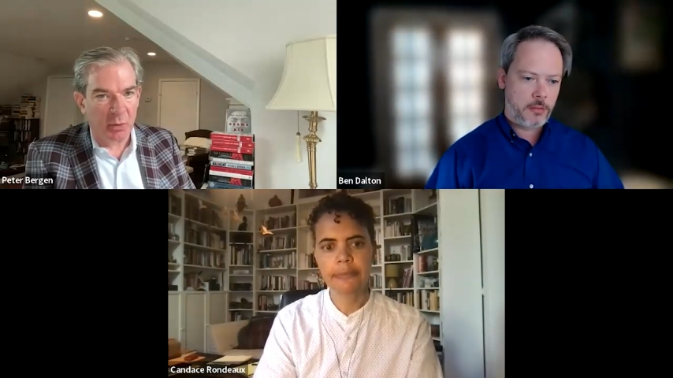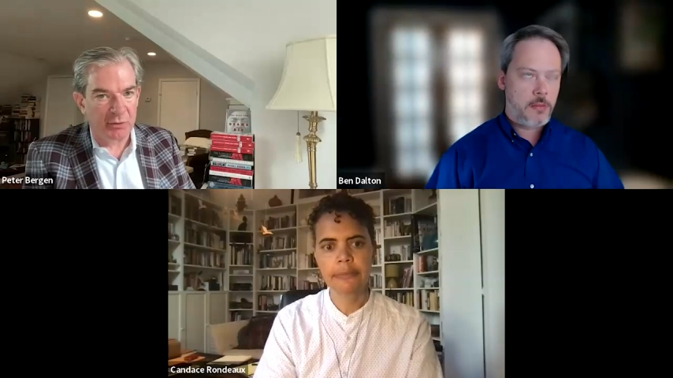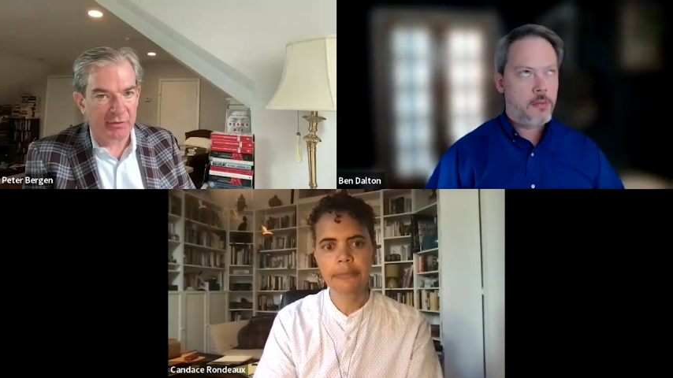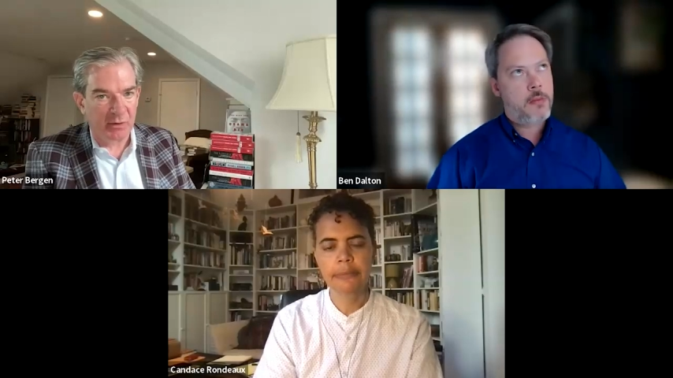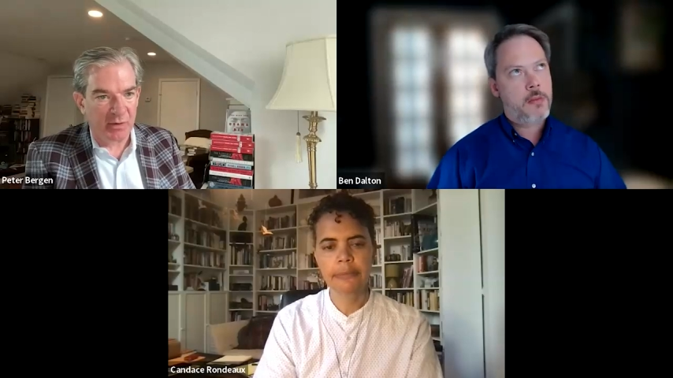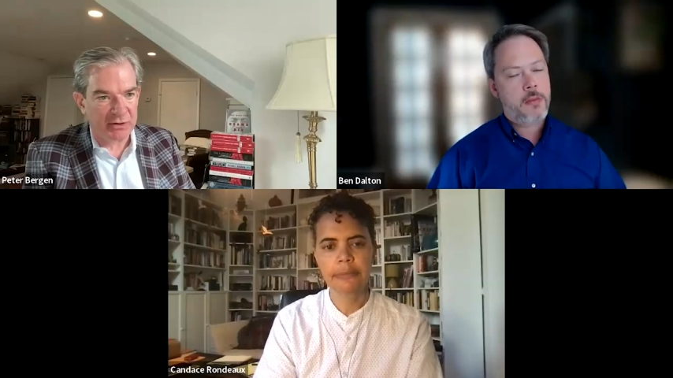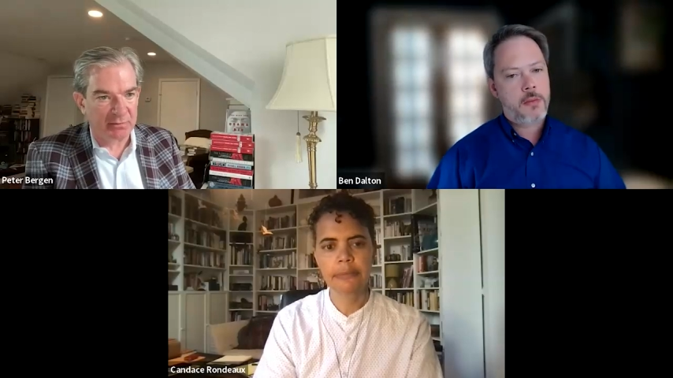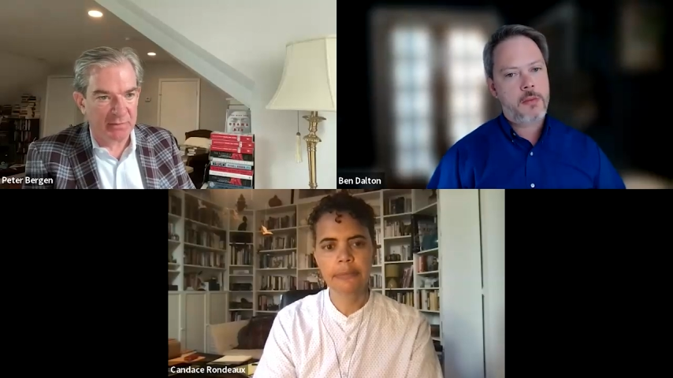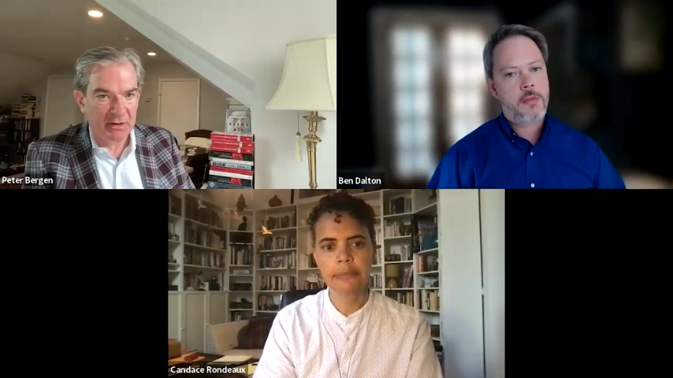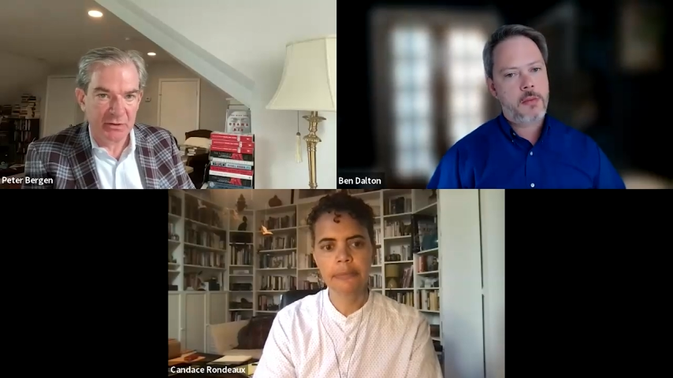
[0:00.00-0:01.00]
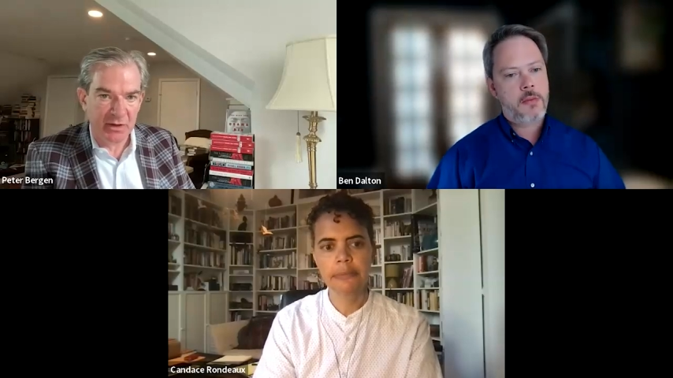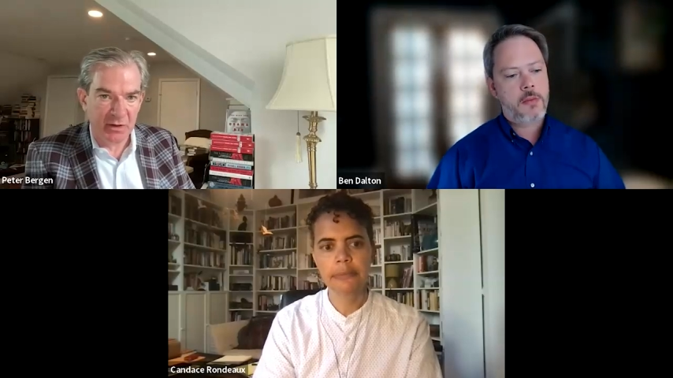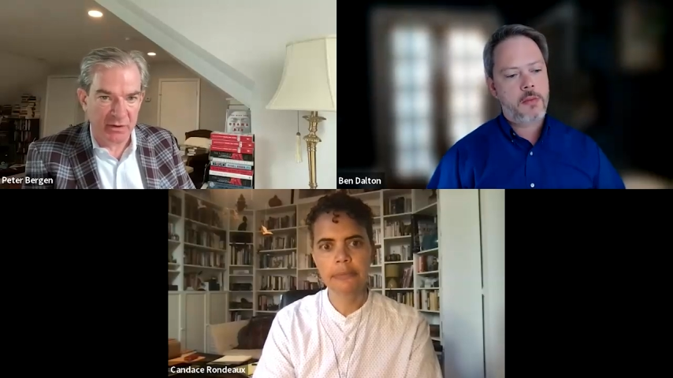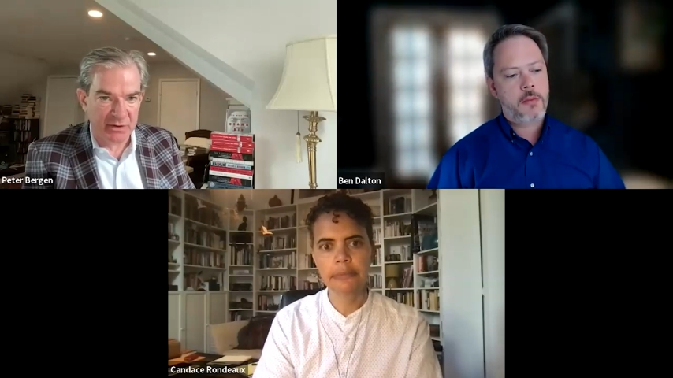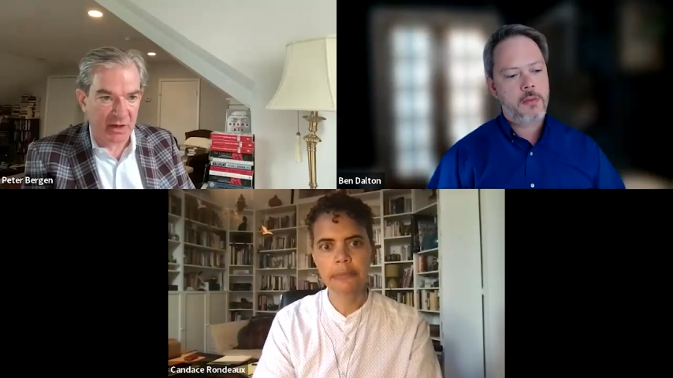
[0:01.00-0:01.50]
Speaker 1: ordinary Russian military,
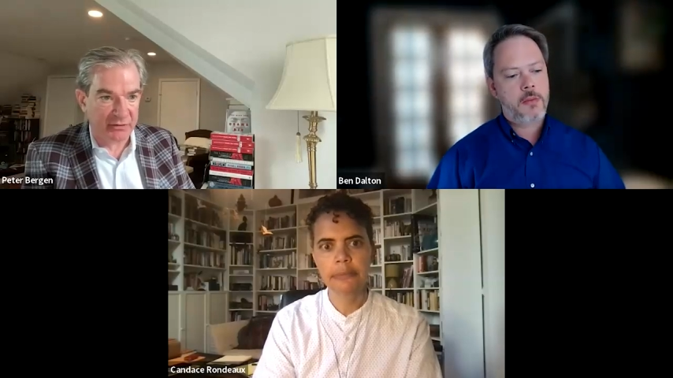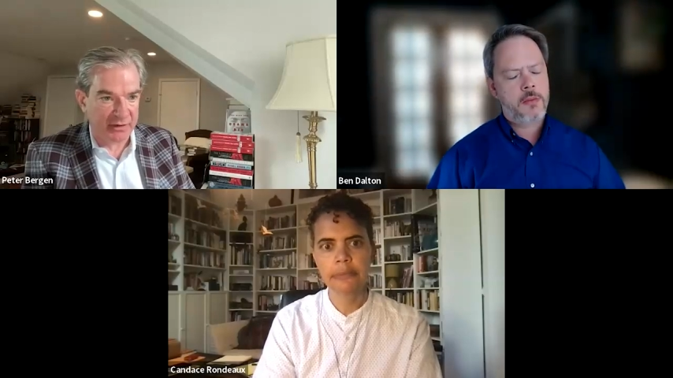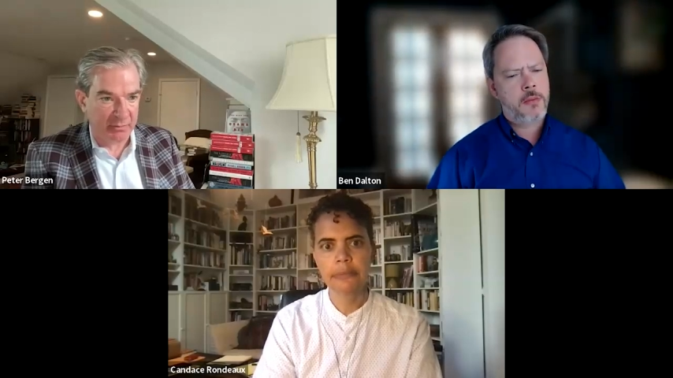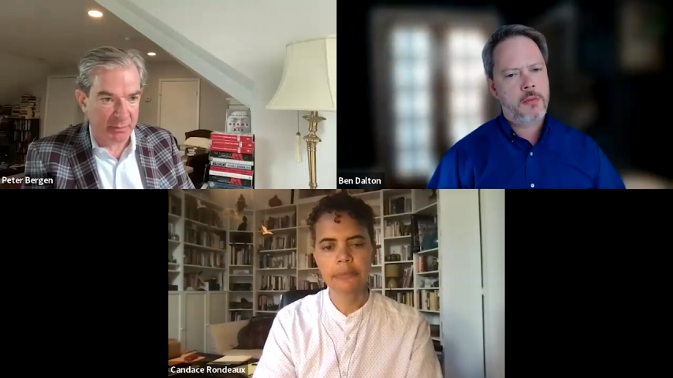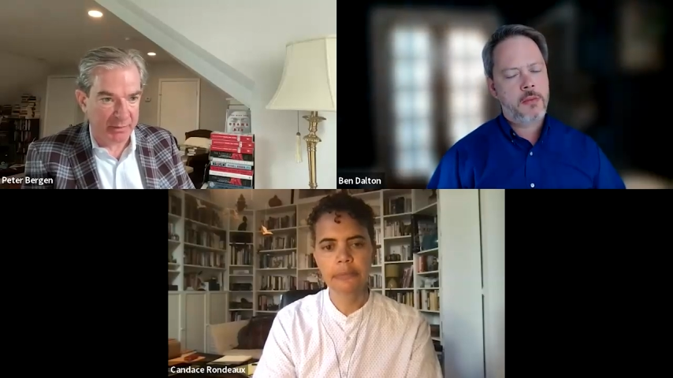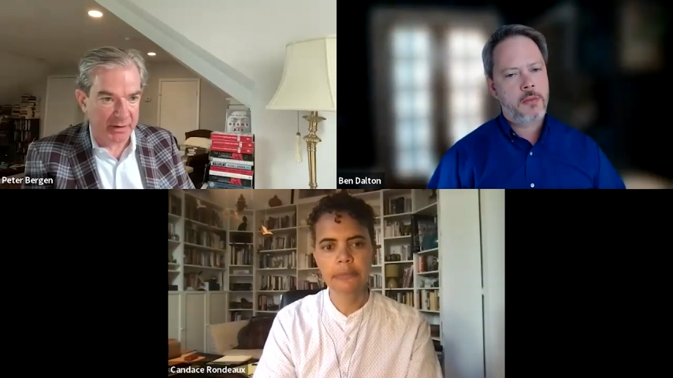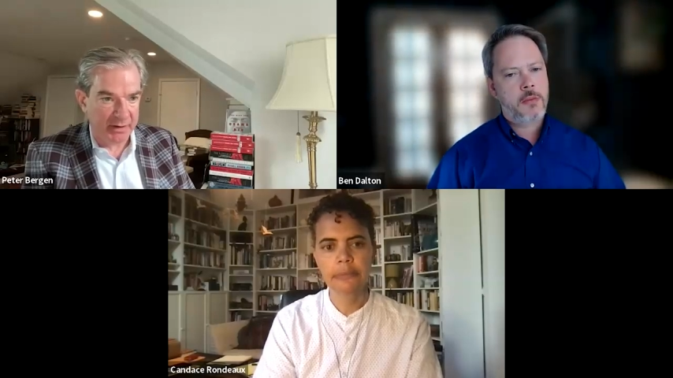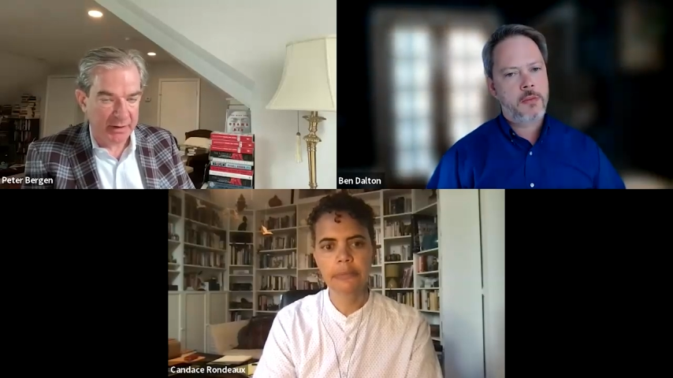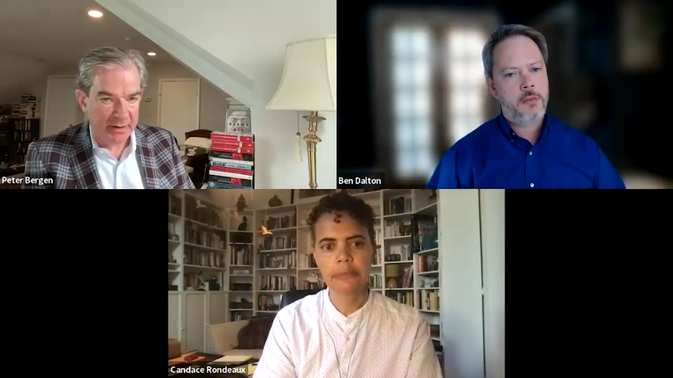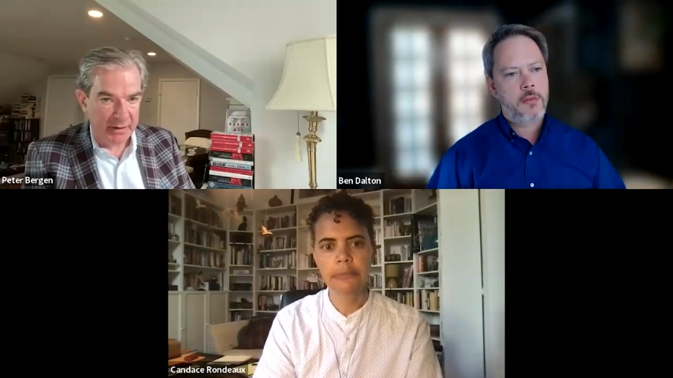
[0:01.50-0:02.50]
which does seem to be